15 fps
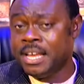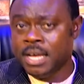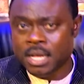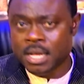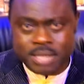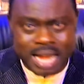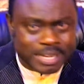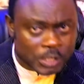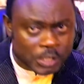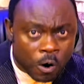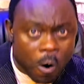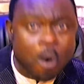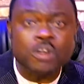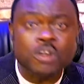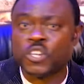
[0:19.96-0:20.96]
that God
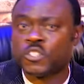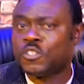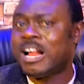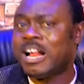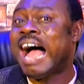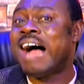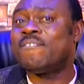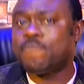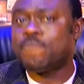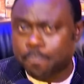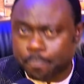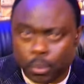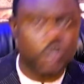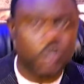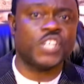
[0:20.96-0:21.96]
does not have
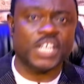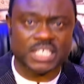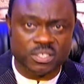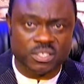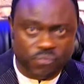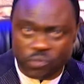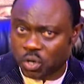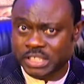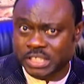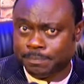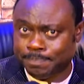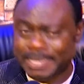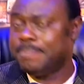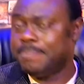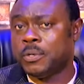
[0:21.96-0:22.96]
budget for his
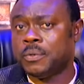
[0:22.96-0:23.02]
people.